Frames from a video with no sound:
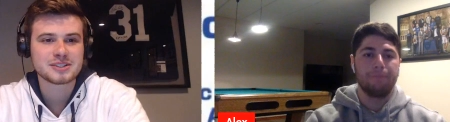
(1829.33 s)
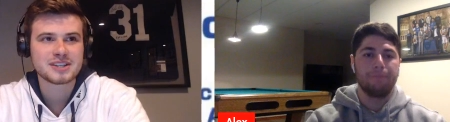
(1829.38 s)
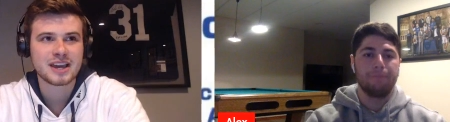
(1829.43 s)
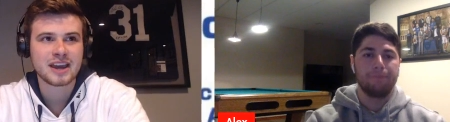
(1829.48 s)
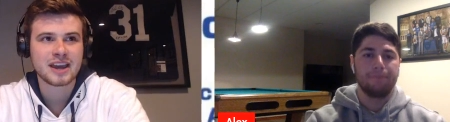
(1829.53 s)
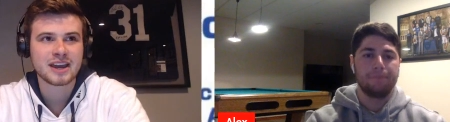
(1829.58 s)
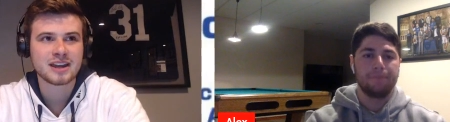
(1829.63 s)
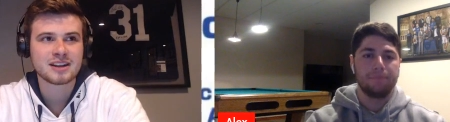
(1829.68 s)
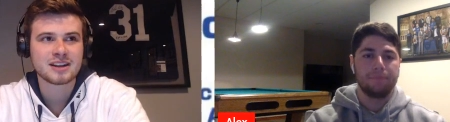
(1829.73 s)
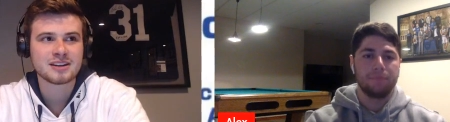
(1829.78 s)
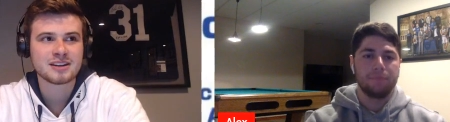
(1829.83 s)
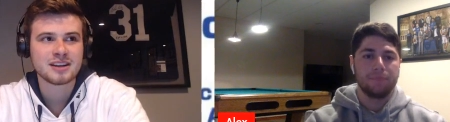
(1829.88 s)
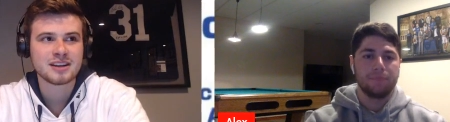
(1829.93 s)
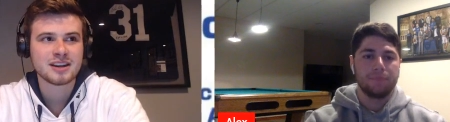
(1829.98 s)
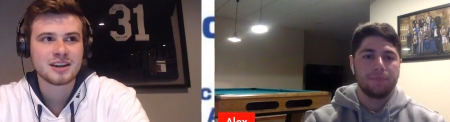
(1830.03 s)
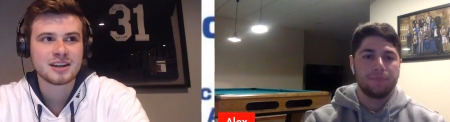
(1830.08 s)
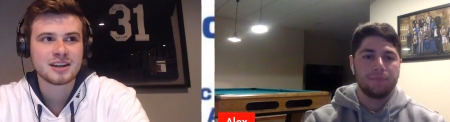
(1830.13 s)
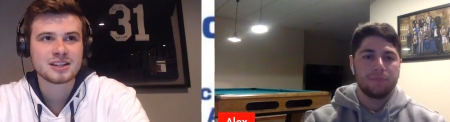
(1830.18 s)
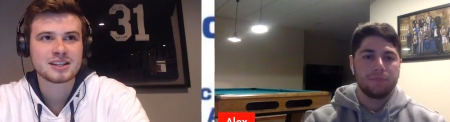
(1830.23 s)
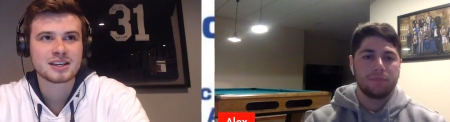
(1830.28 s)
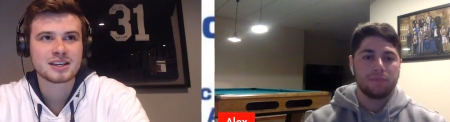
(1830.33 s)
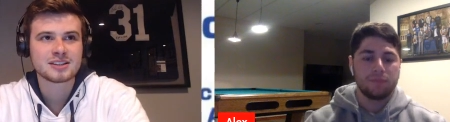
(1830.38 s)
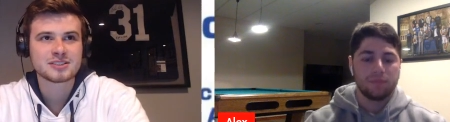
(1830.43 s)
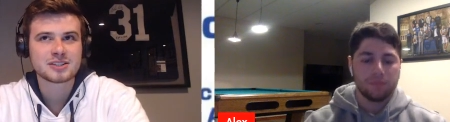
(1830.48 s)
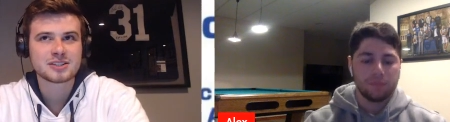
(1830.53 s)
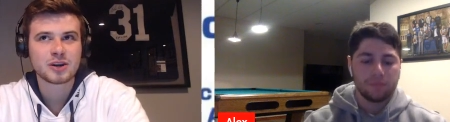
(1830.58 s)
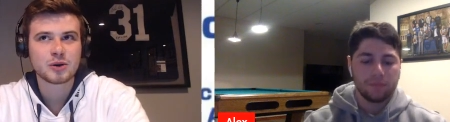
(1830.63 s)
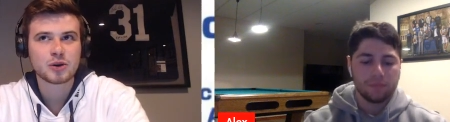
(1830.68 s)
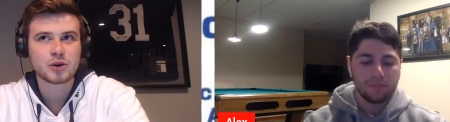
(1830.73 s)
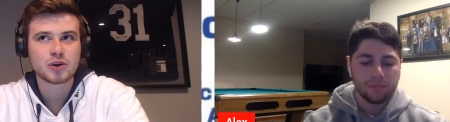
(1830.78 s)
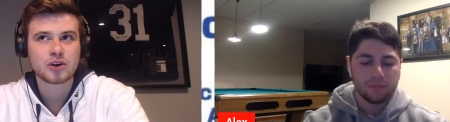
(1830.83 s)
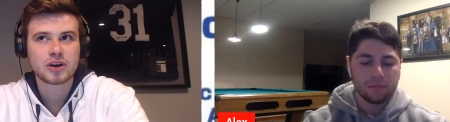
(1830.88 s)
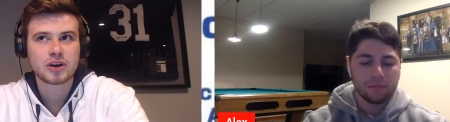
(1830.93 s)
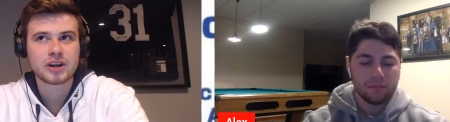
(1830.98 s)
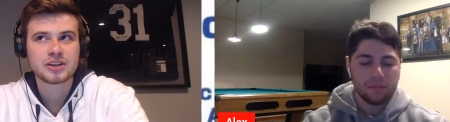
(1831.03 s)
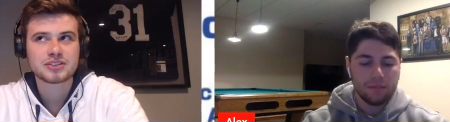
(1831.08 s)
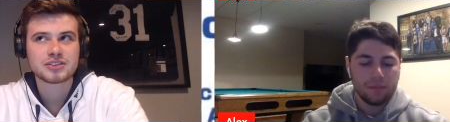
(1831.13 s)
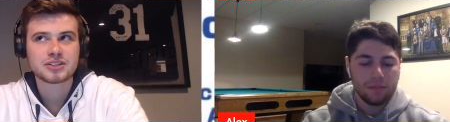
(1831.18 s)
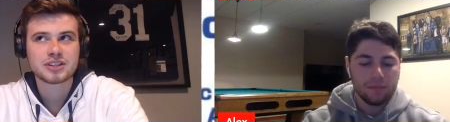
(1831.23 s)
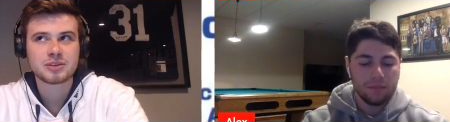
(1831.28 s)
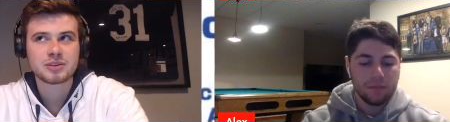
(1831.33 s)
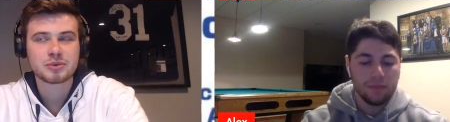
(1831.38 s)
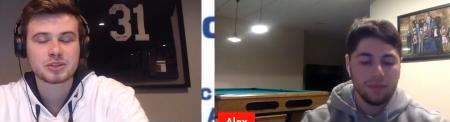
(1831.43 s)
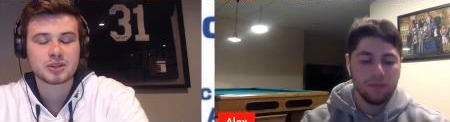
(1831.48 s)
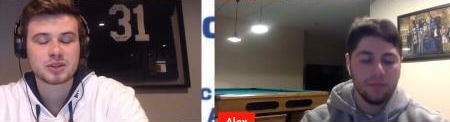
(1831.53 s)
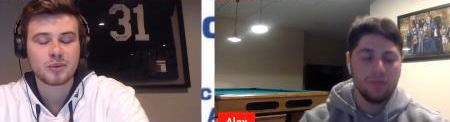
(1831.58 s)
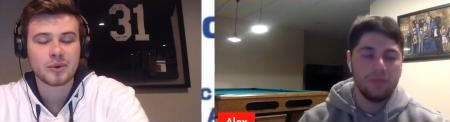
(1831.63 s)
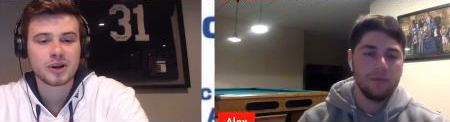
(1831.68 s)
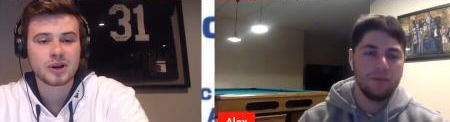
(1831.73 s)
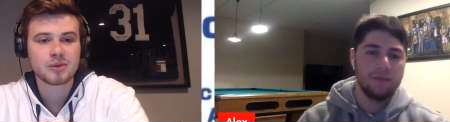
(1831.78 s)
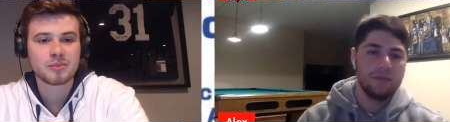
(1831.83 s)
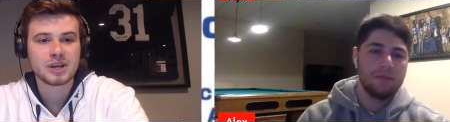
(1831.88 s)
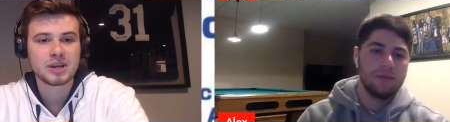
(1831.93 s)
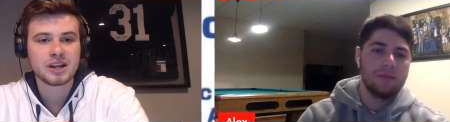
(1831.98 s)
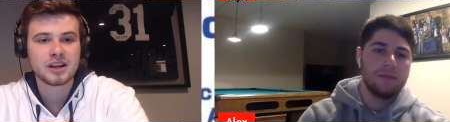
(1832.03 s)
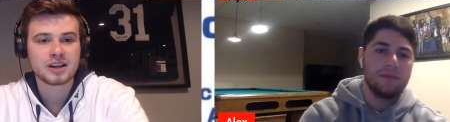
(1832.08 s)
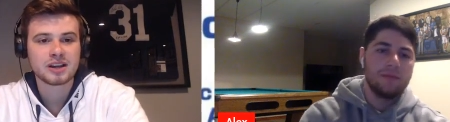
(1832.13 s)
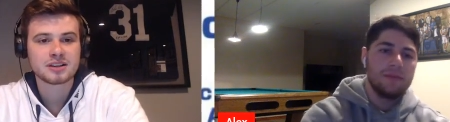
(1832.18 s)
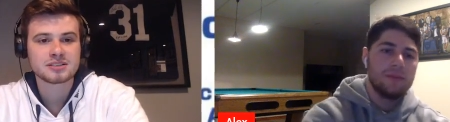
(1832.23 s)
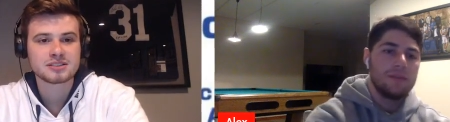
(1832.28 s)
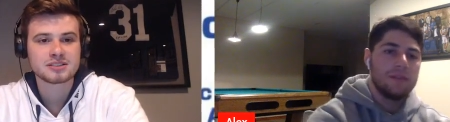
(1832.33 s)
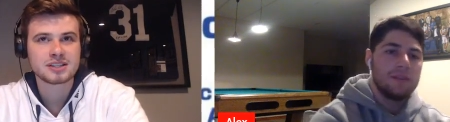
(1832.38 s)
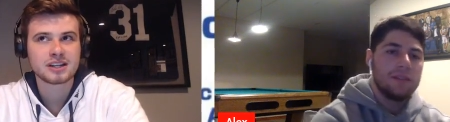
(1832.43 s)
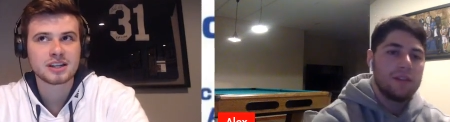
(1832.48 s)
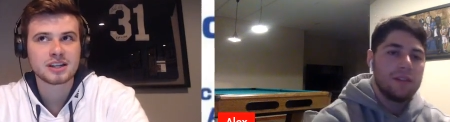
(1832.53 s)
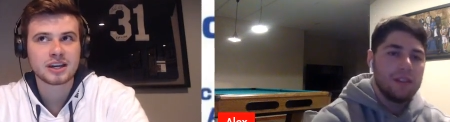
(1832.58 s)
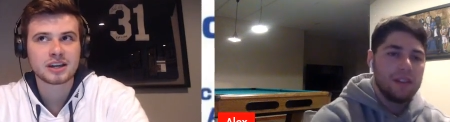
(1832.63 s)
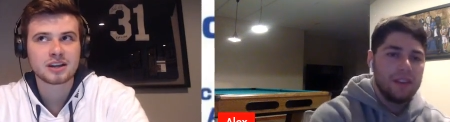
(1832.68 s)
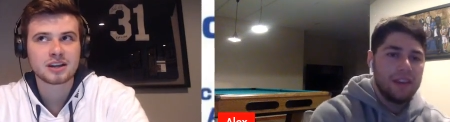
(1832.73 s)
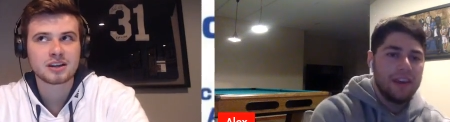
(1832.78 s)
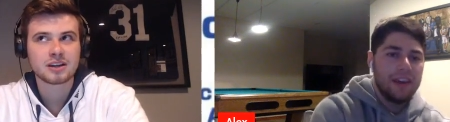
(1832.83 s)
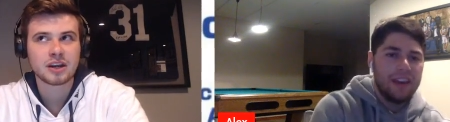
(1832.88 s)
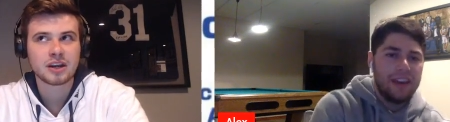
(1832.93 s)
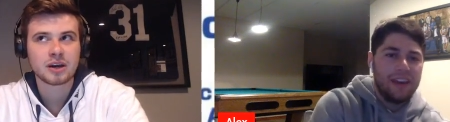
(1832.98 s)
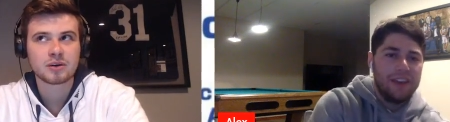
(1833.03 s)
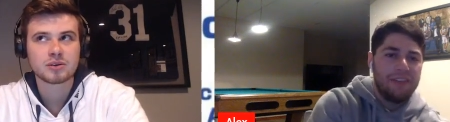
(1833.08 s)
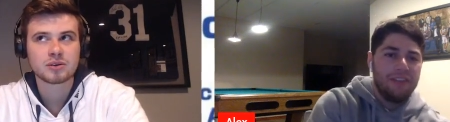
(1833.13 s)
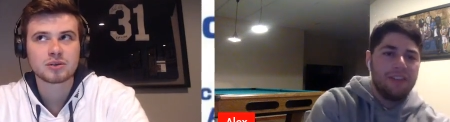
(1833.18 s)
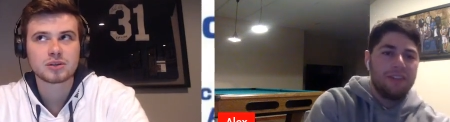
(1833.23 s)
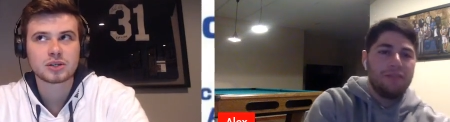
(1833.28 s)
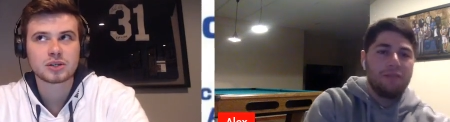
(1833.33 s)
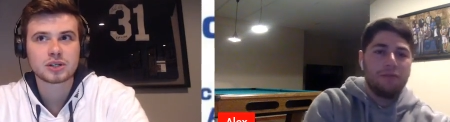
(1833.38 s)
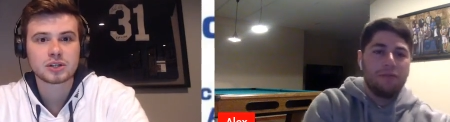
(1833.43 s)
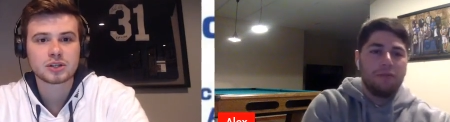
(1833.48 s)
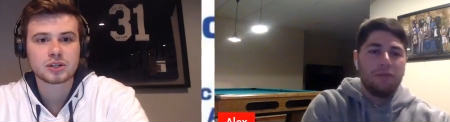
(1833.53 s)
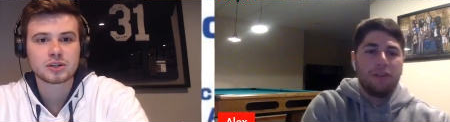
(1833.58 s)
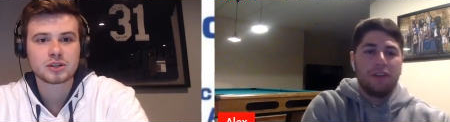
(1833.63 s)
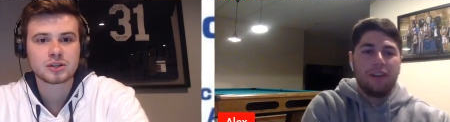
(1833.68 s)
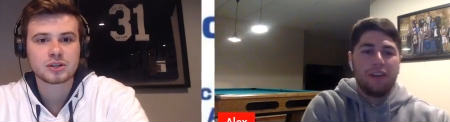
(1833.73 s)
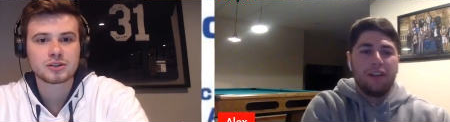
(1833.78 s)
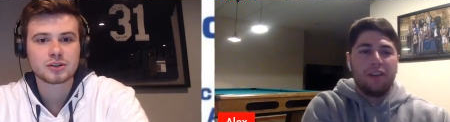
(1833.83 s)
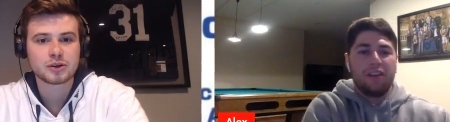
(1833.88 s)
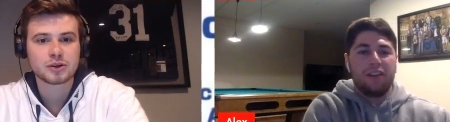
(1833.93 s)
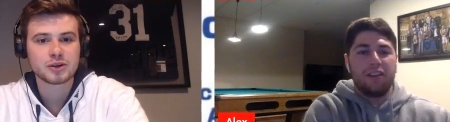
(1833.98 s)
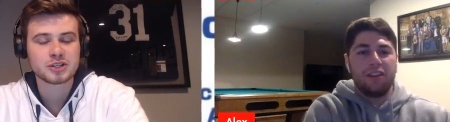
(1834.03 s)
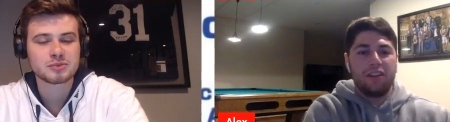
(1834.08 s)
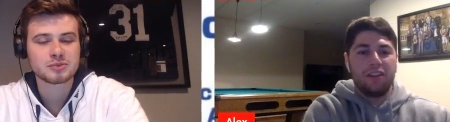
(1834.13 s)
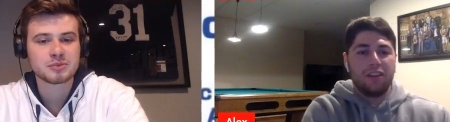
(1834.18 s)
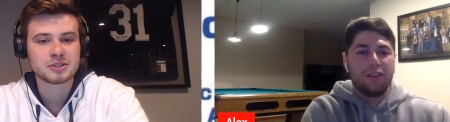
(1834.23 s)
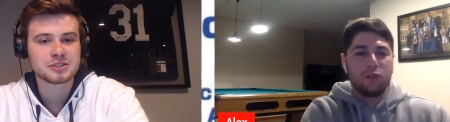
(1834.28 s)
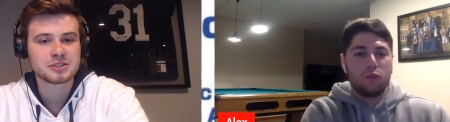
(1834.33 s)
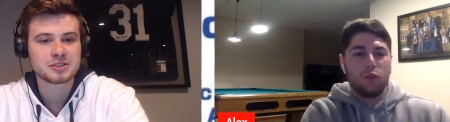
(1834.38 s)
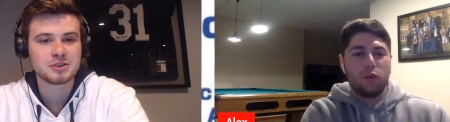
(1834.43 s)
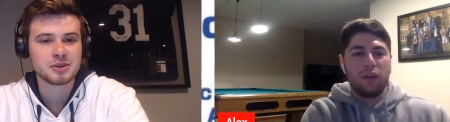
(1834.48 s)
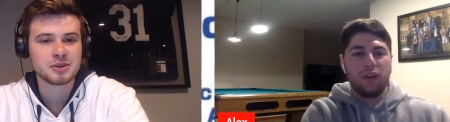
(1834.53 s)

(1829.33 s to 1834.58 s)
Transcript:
Speaker 1: to end things go crazy with the winter meetings then like you know yeah even when christmas the, the new tweet,